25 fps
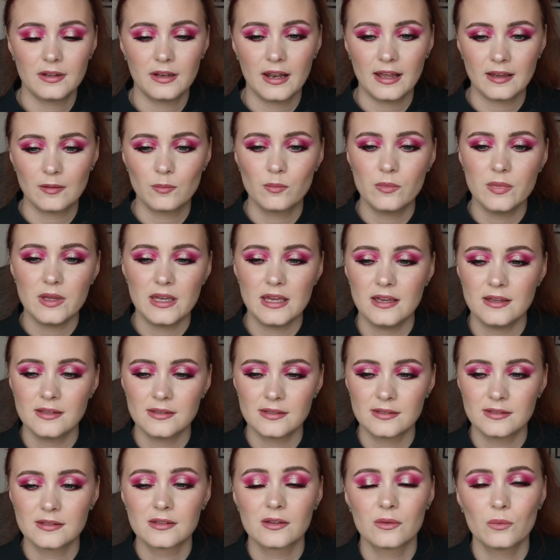like
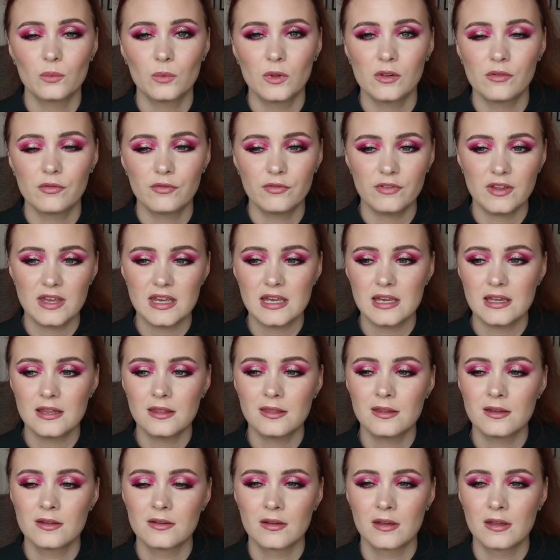bees will
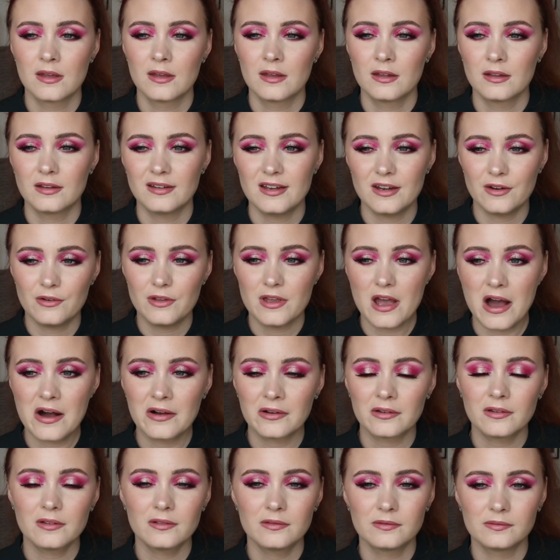feed their
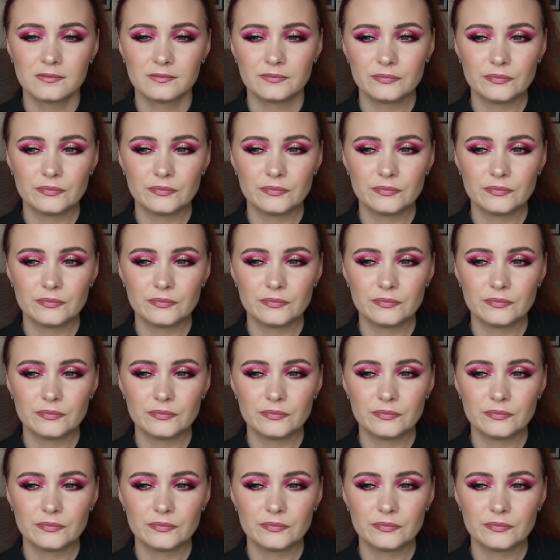young